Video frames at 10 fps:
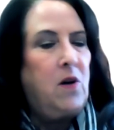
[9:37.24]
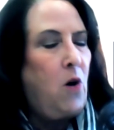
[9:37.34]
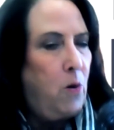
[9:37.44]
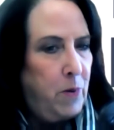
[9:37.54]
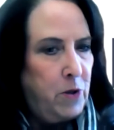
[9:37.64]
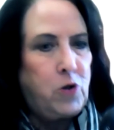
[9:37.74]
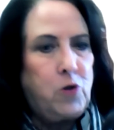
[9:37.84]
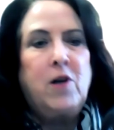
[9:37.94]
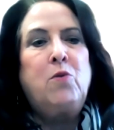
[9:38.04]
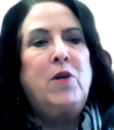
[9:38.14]
Open your
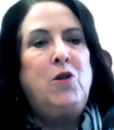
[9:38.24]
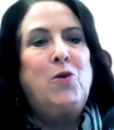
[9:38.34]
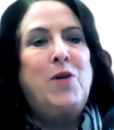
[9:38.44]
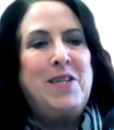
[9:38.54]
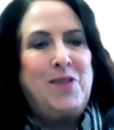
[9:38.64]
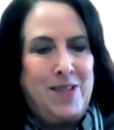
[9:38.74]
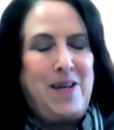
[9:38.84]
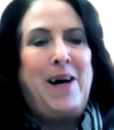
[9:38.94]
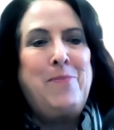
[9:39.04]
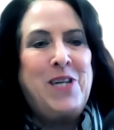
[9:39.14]
trunk when you get
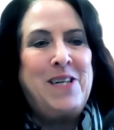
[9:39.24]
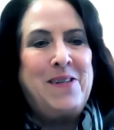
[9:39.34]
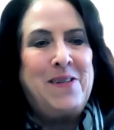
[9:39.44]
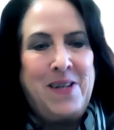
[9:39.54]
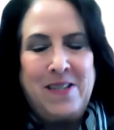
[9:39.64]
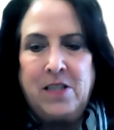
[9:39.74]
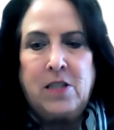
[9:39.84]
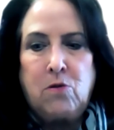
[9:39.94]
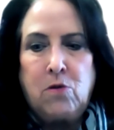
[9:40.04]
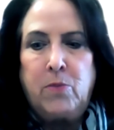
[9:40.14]
stopped at a
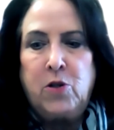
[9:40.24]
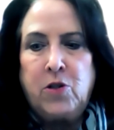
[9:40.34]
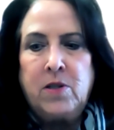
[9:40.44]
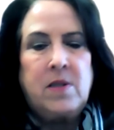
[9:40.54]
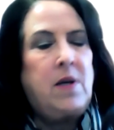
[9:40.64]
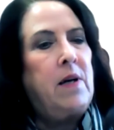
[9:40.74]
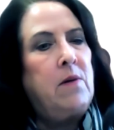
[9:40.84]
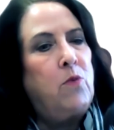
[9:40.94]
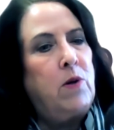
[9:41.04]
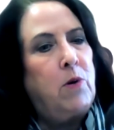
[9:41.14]
distribution
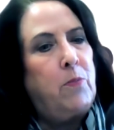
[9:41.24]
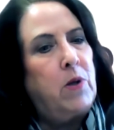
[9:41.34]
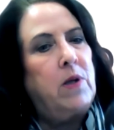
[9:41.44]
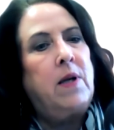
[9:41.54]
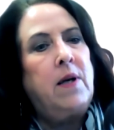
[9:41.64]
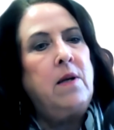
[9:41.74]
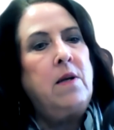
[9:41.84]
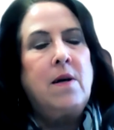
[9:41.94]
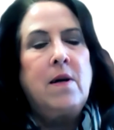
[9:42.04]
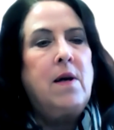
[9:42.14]
site. We will put it in,
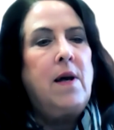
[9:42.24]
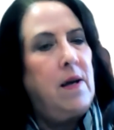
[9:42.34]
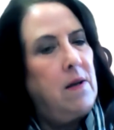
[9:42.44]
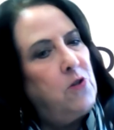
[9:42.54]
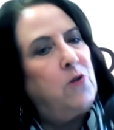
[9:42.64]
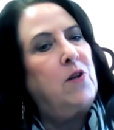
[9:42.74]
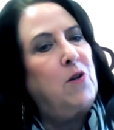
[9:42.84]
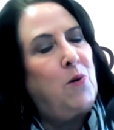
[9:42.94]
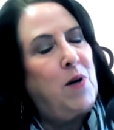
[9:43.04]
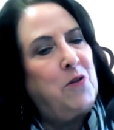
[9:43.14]
and you can
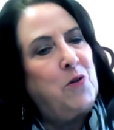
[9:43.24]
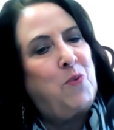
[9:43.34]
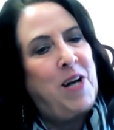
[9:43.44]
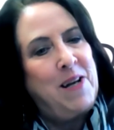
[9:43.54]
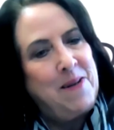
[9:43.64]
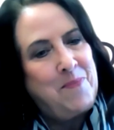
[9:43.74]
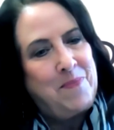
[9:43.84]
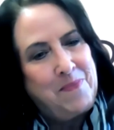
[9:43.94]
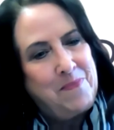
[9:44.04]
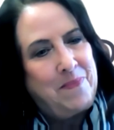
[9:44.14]
go on your way.
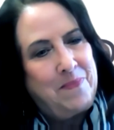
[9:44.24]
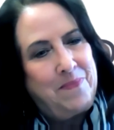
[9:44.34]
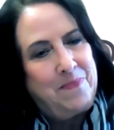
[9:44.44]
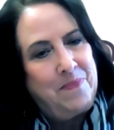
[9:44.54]
All